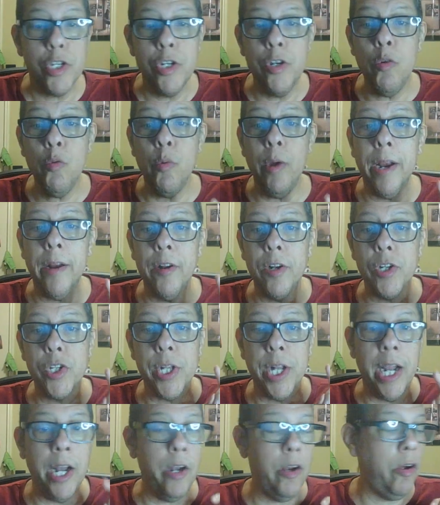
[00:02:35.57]
two records
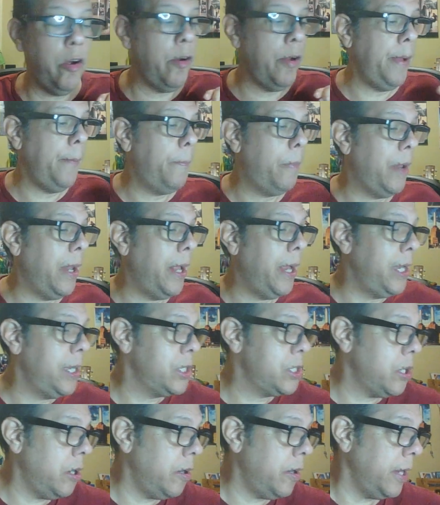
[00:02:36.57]
that I know he
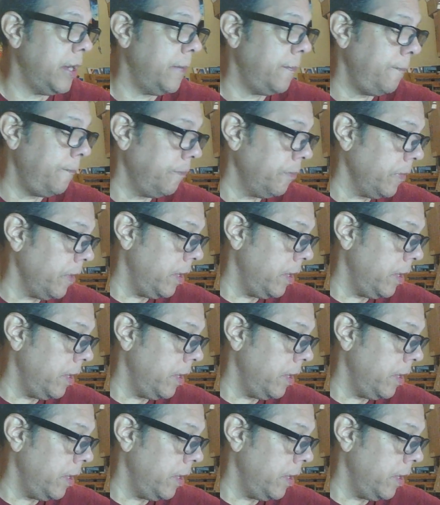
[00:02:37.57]
plays on.